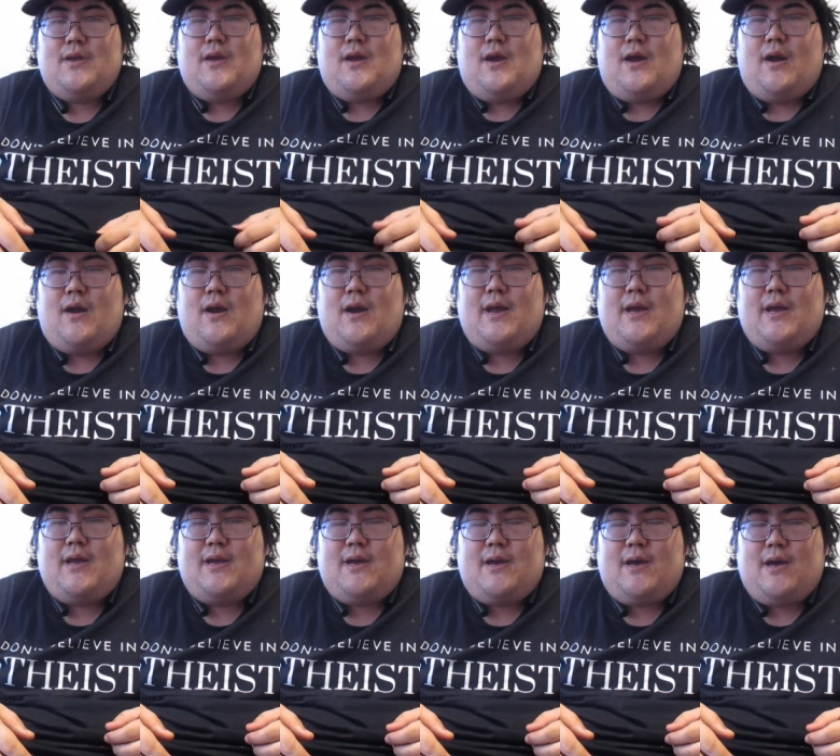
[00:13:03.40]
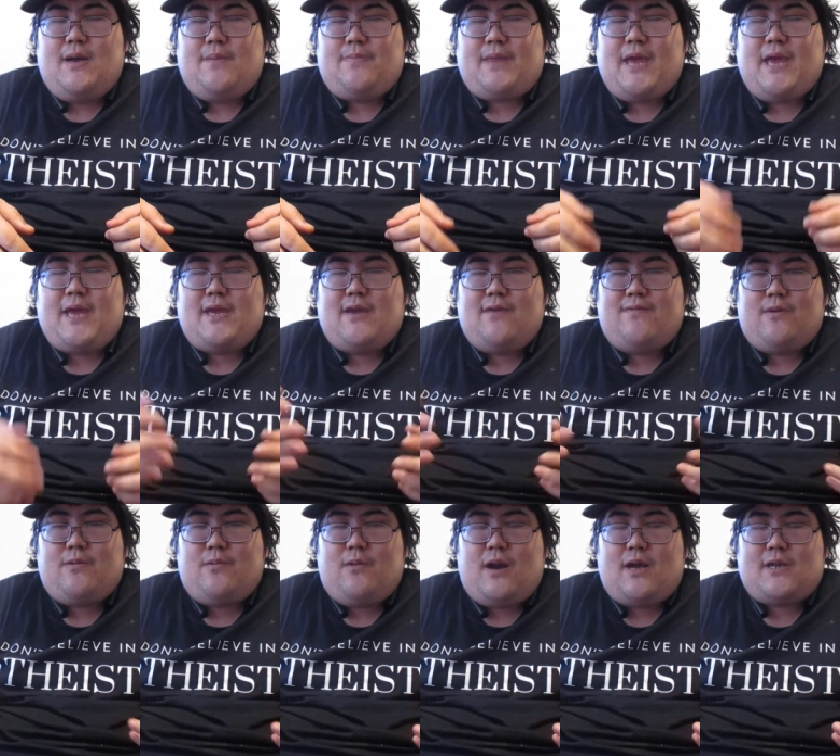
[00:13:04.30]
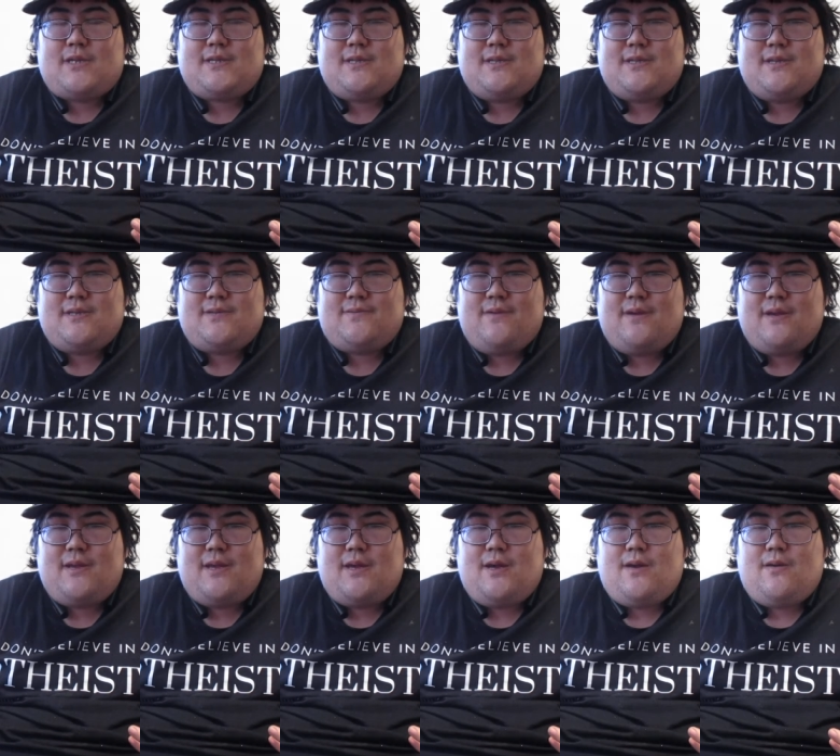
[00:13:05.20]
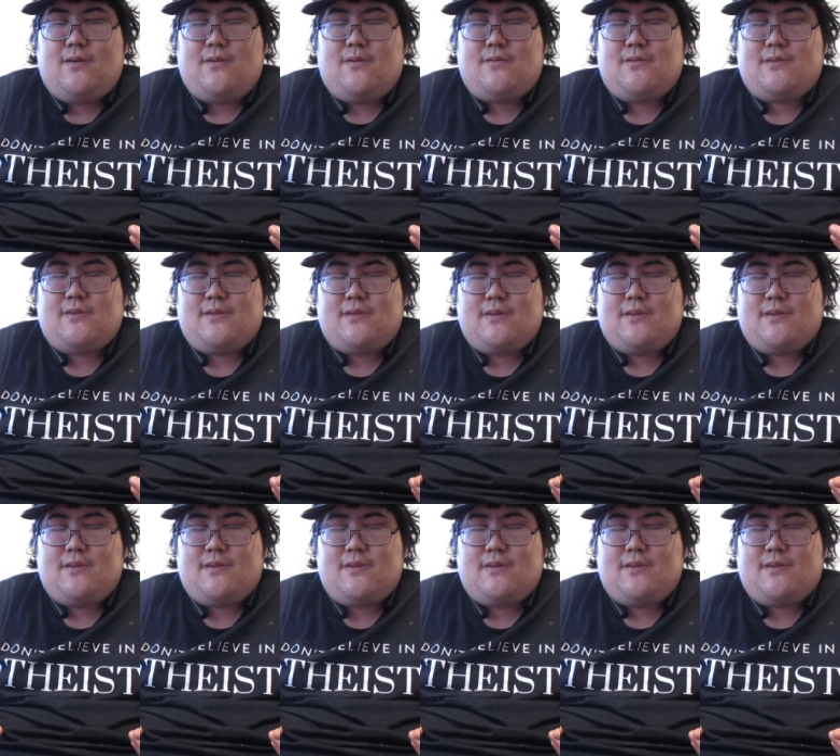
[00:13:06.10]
Alright, thank you for watching this video.